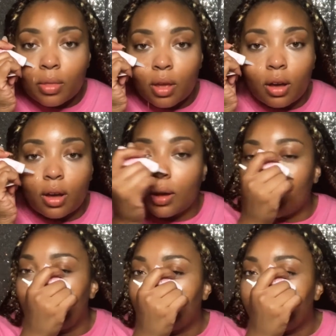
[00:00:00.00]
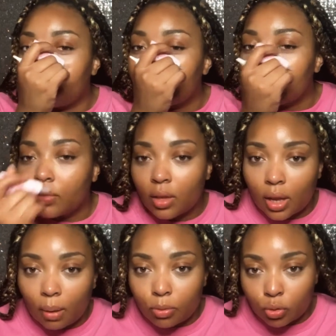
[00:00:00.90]
And
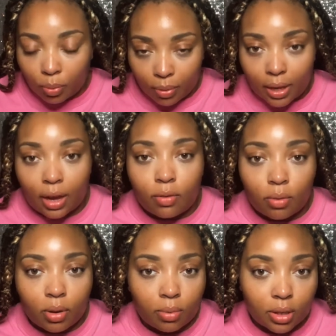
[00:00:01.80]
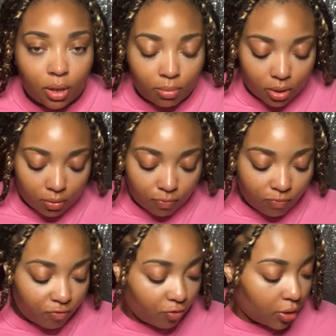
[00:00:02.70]
I'm dripping it everywhere because I'm a
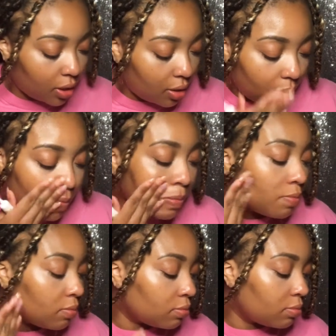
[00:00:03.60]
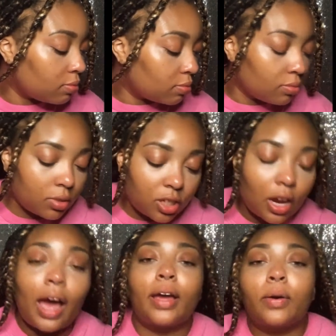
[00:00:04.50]
freaking
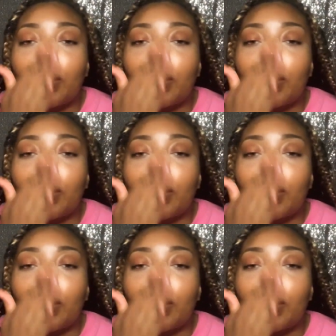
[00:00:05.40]
child.